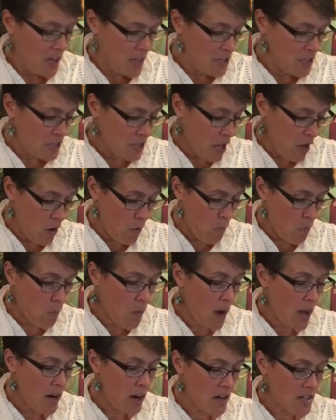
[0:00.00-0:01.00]
So
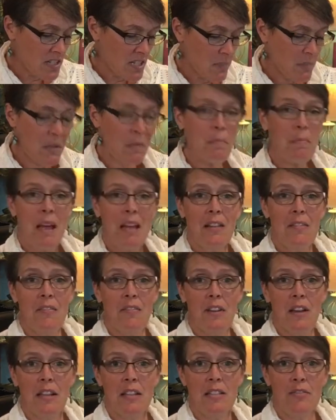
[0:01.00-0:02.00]
what are some of the
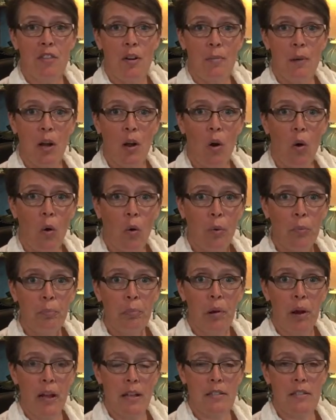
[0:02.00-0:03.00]
benefits from a cold
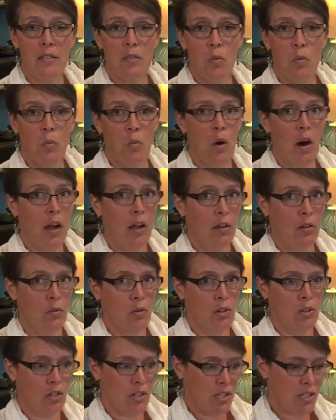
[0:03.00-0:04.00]
pressed wild
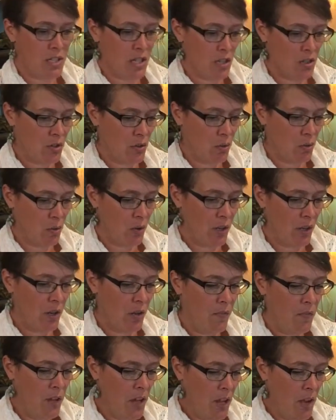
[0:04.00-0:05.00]
orange essential oil?